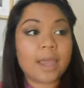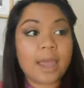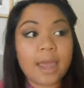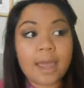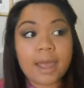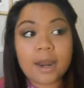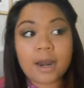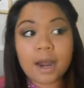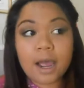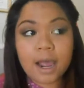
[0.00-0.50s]

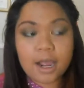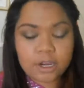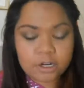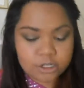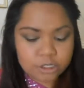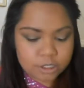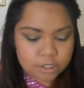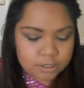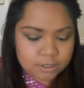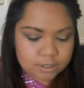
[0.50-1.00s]
I
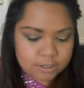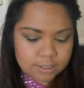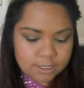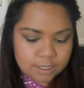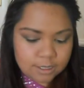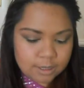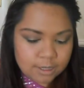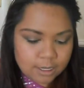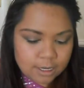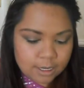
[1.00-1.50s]
just
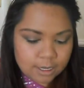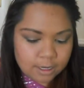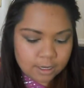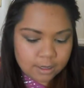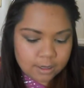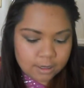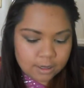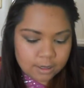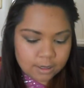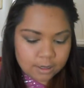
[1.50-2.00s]
did the
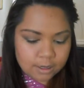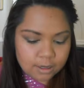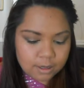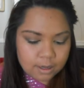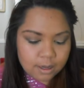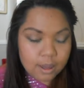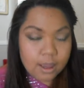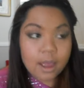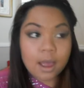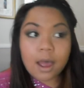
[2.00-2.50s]

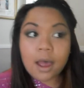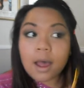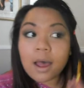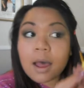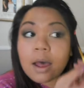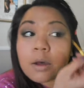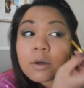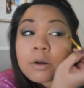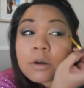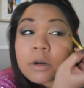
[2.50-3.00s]

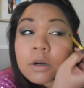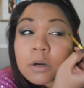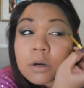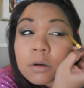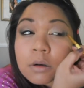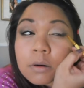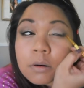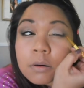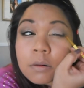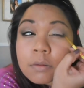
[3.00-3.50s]

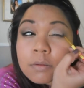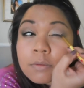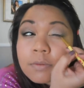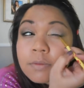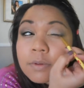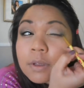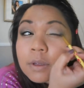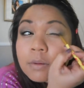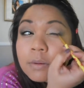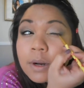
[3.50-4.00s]
outer
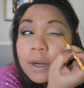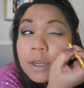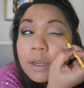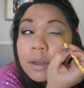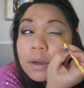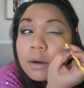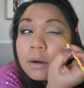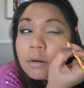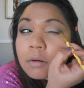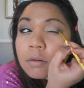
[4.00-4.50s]
V right
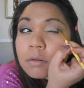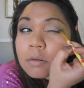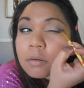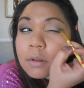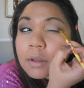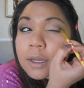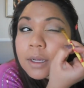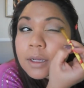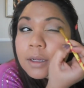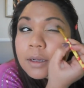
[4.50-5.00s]
here,
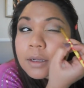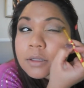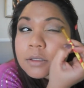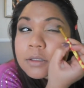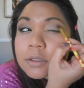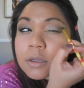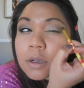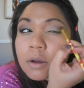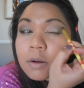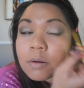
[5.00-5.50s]
like
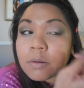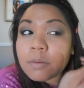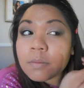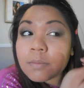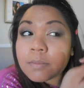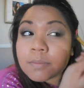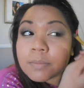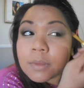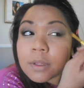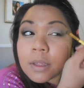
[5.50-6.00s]
so.
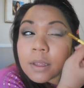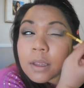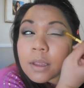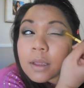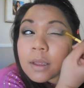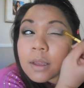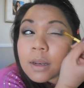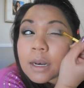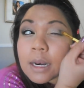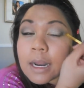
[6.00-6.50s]

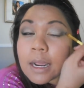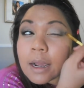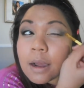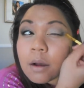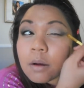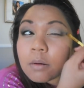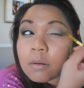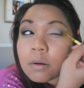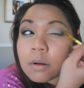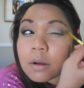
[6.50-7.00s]

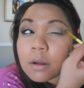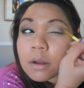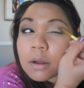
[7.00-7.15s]
Now,